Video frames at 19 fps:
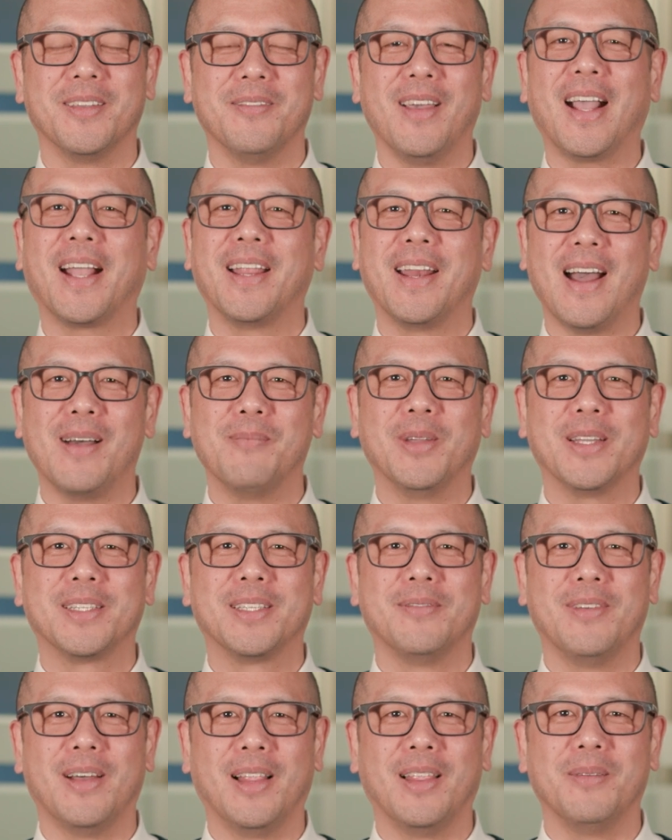of Economic
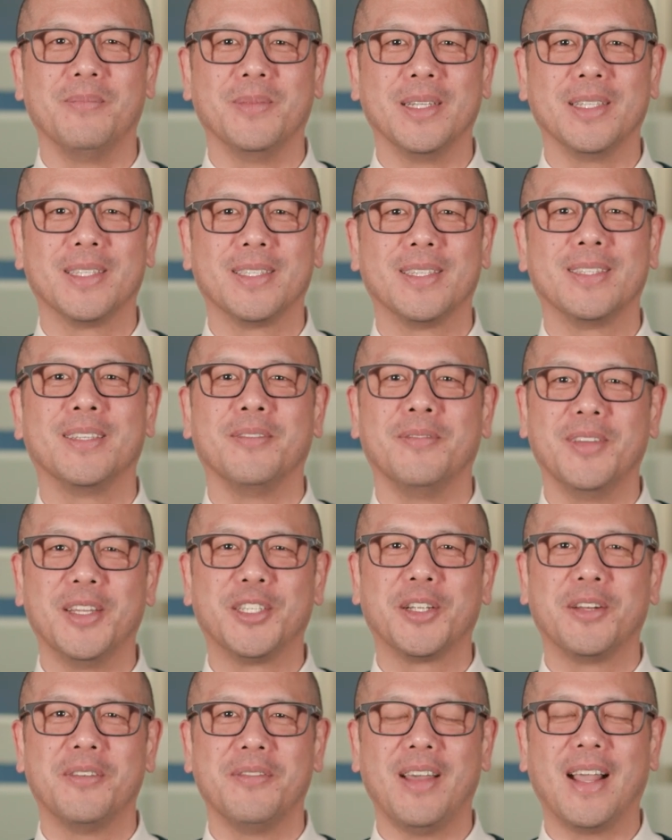Development's
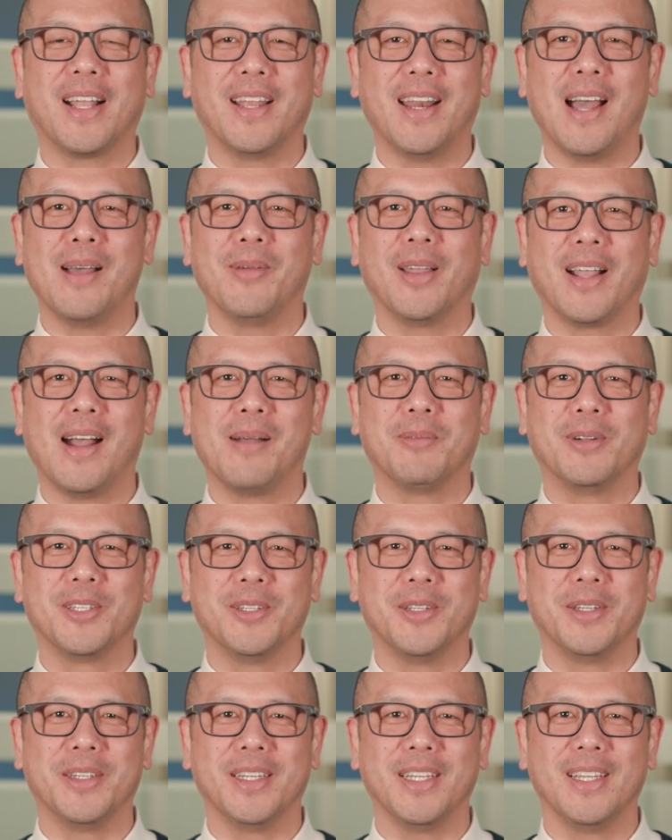Division of Economic
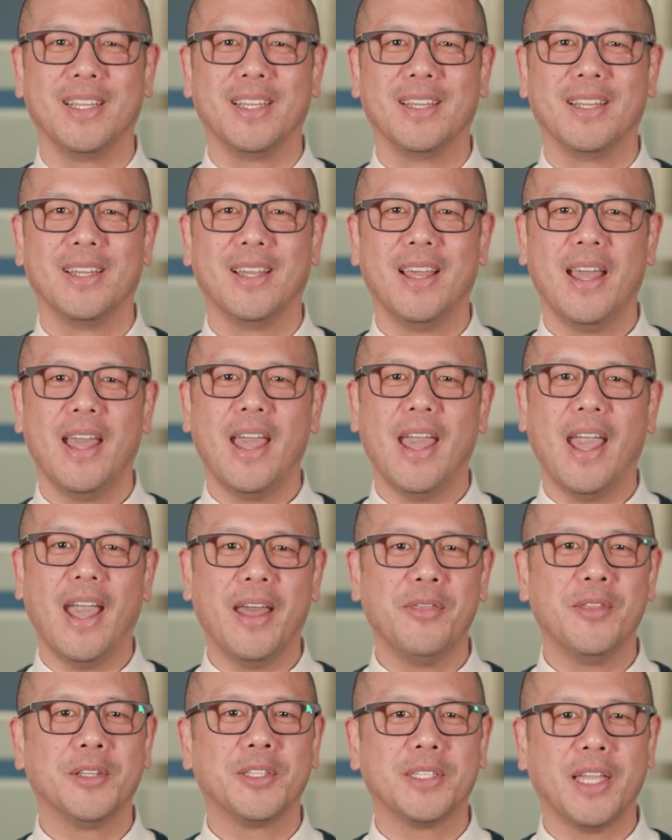Opportunity
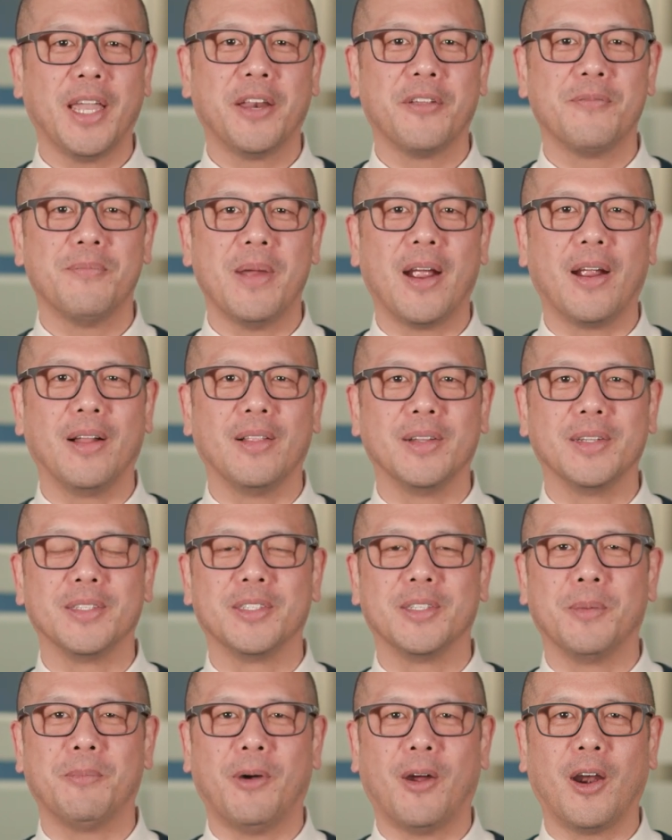and the state of Maryland's
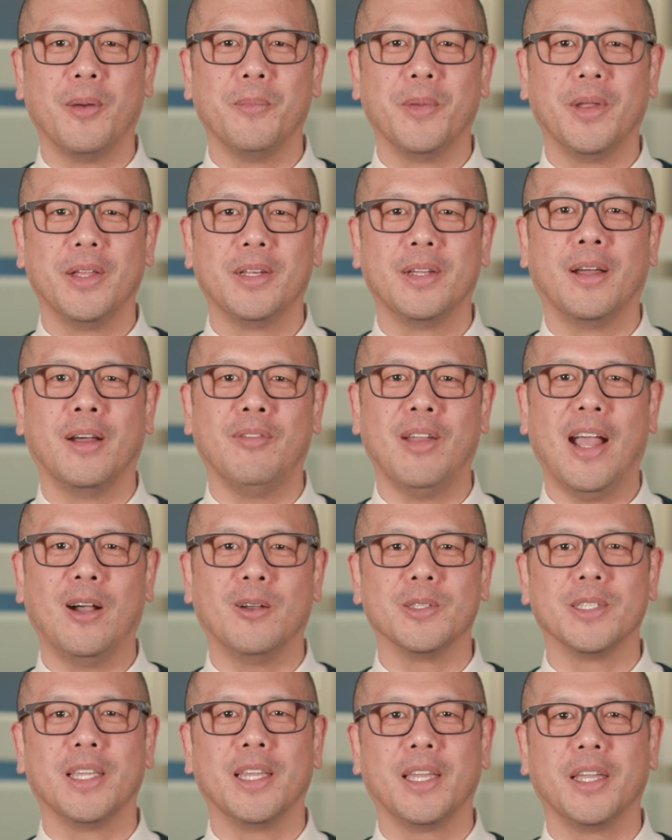Department of
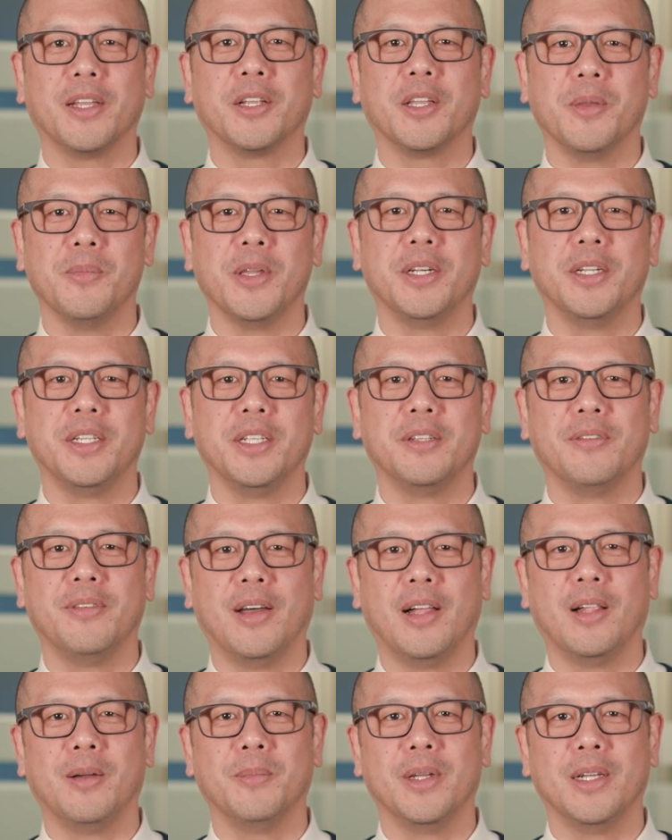Housing and Community
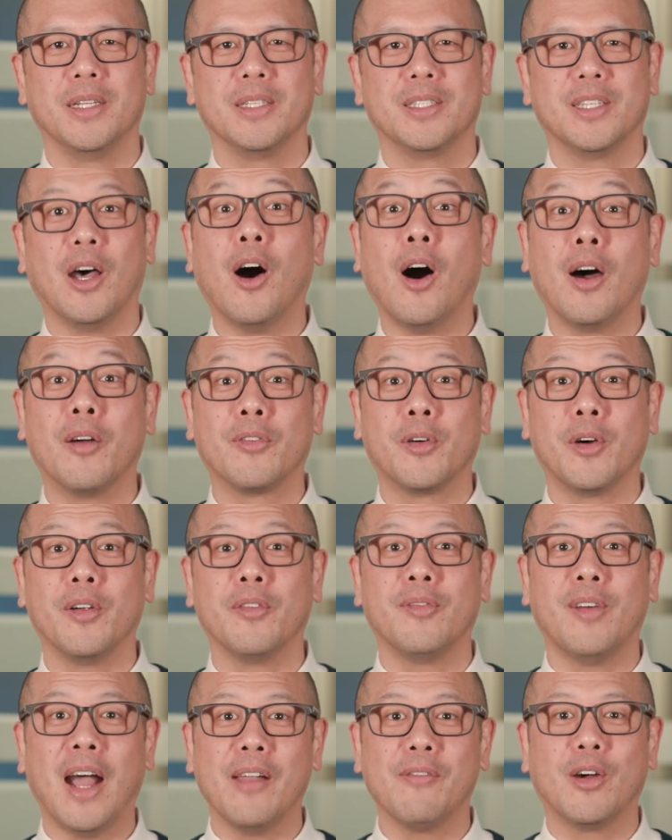Development to offer a
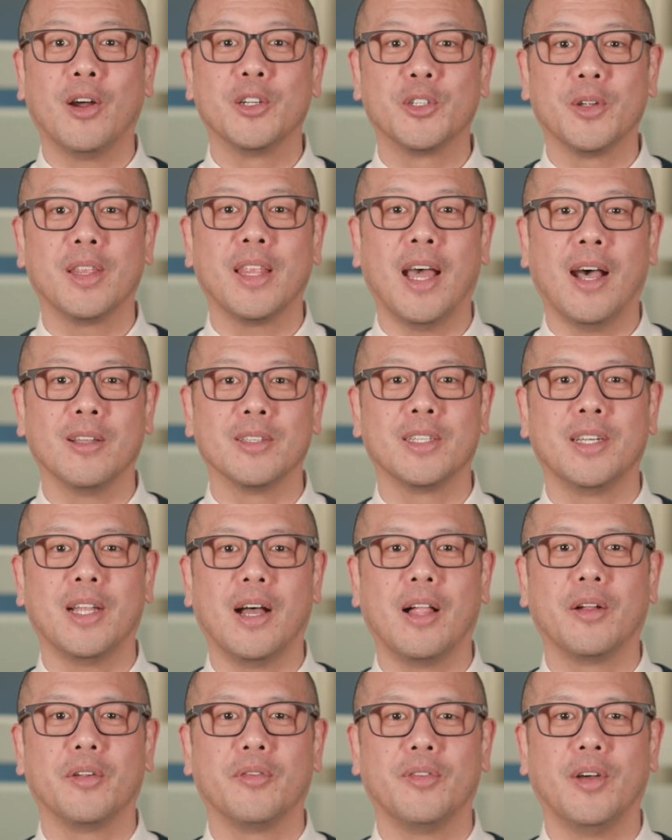
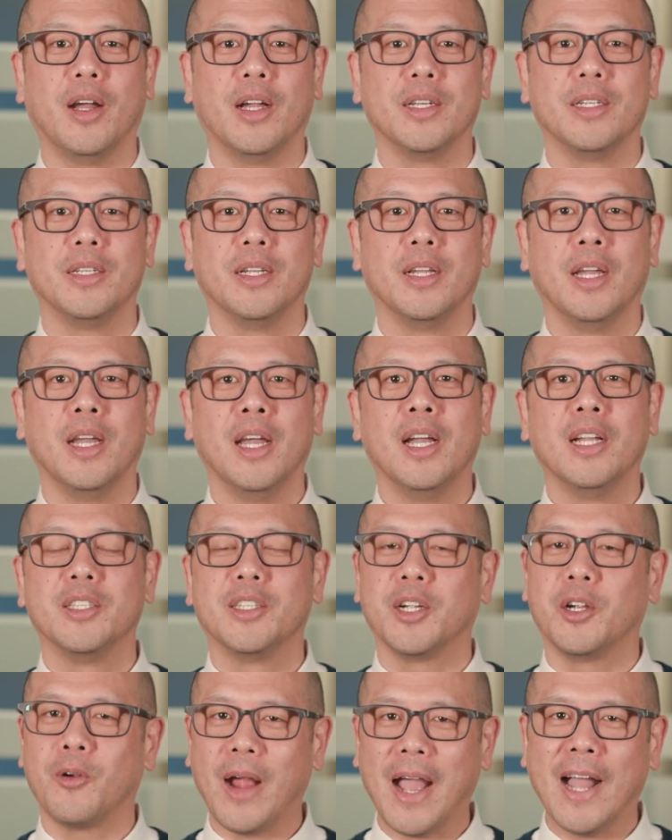$500,000 fund to
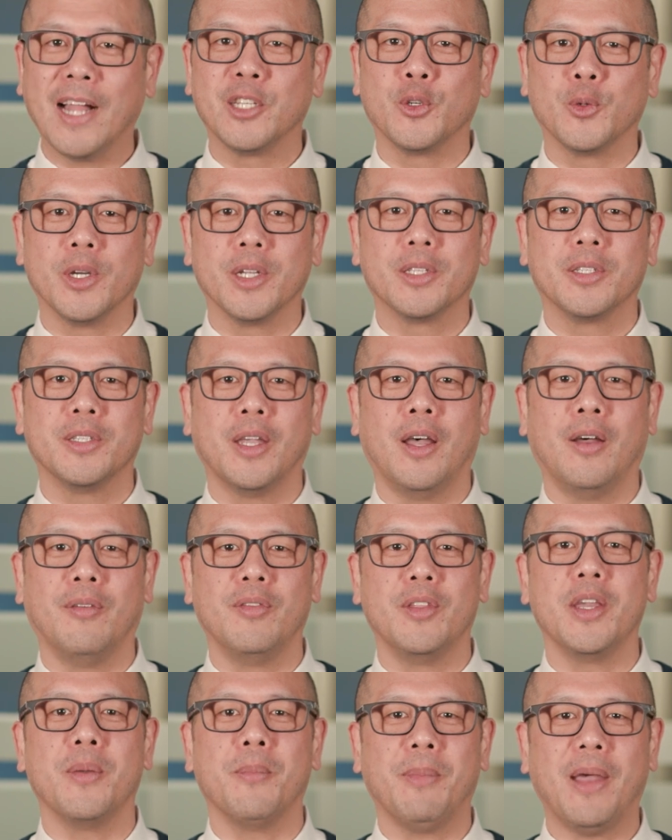graduates of
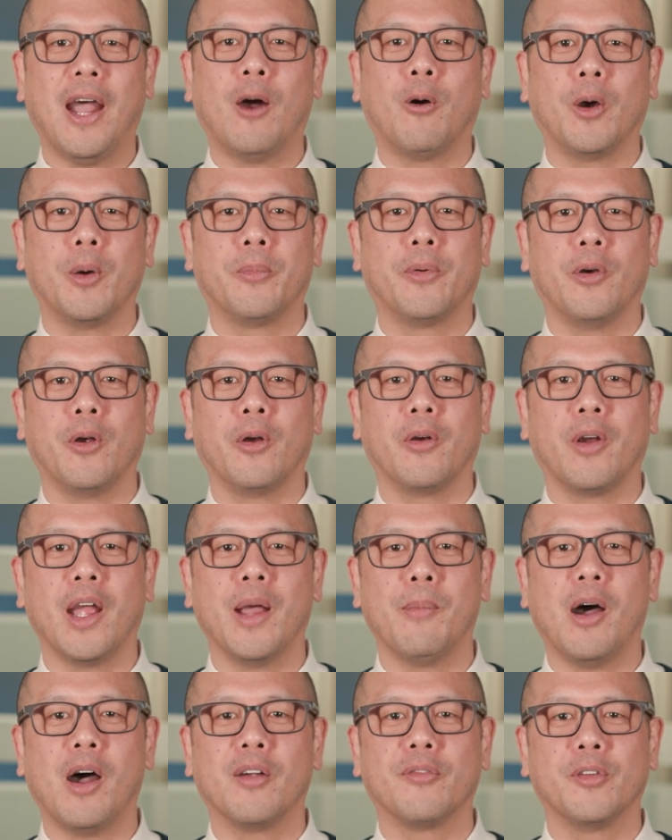the Empower
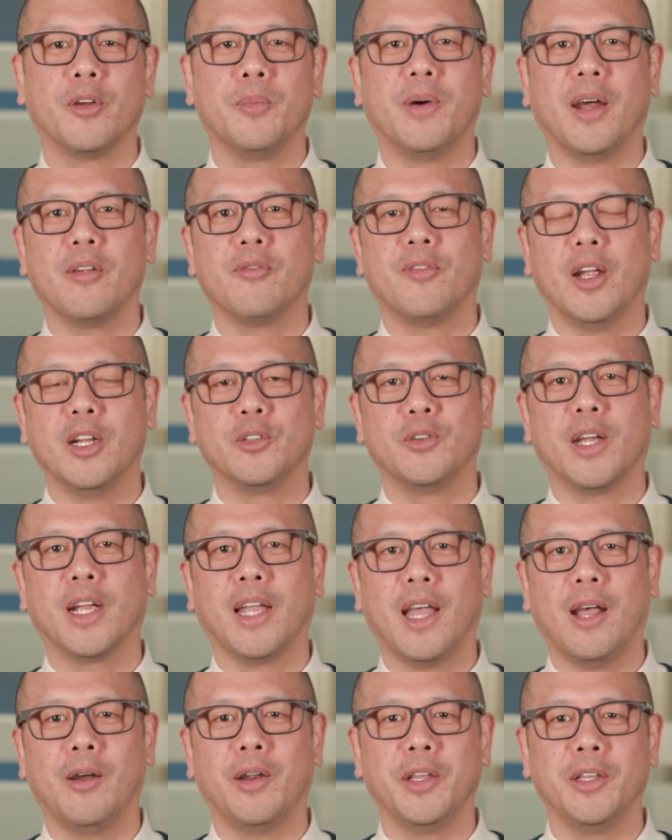program offered by Frederick
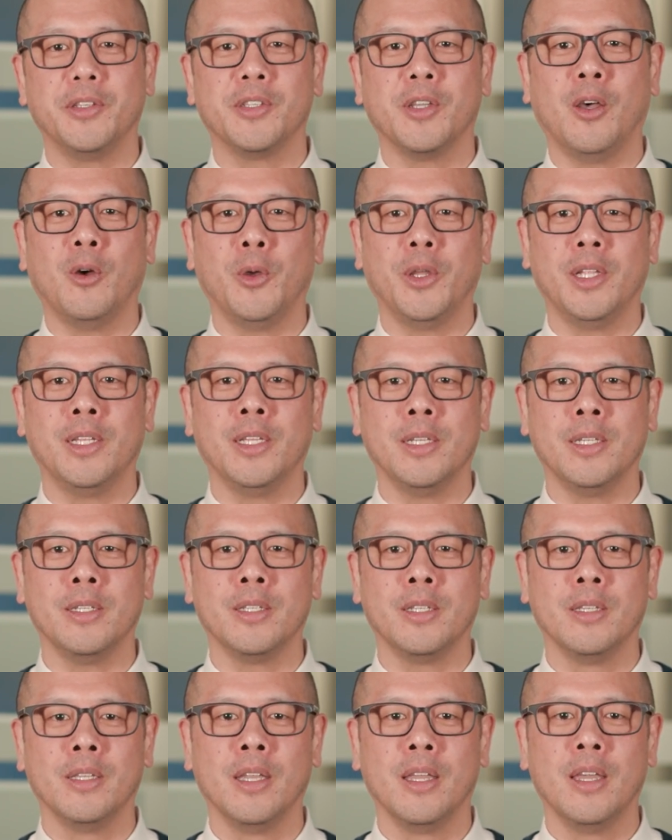County's OEDs.